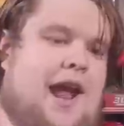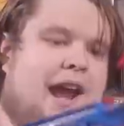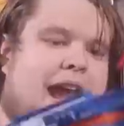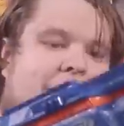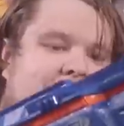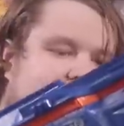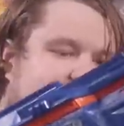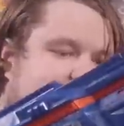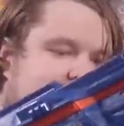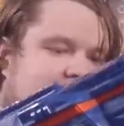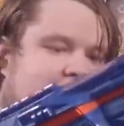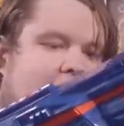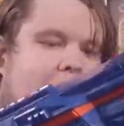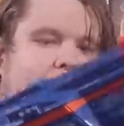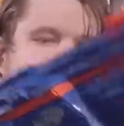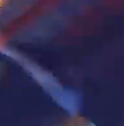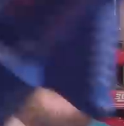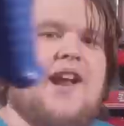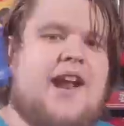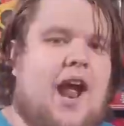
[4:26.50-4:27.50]
And I could
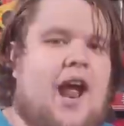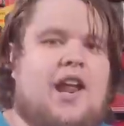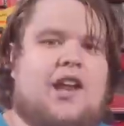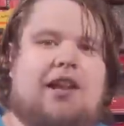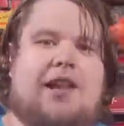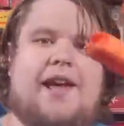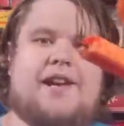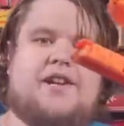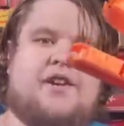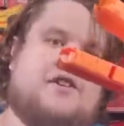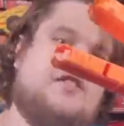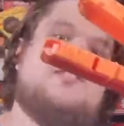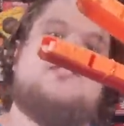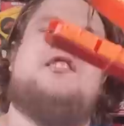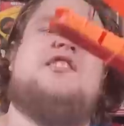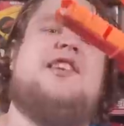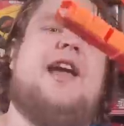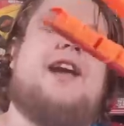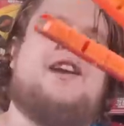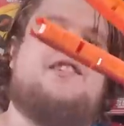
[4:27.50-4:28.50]
carry like
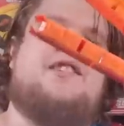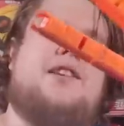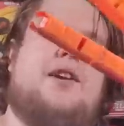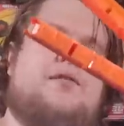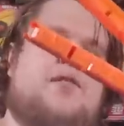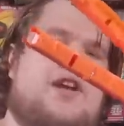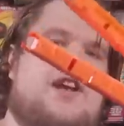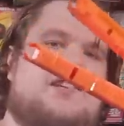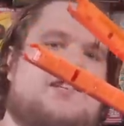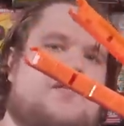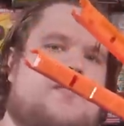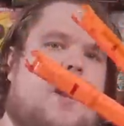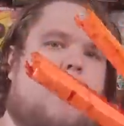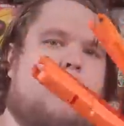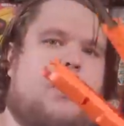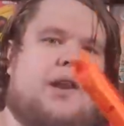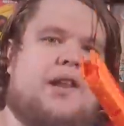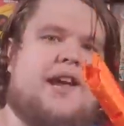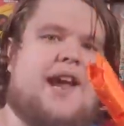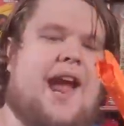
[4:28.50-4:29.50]
six of these if I
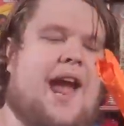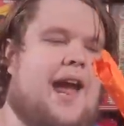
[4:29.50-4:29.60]
really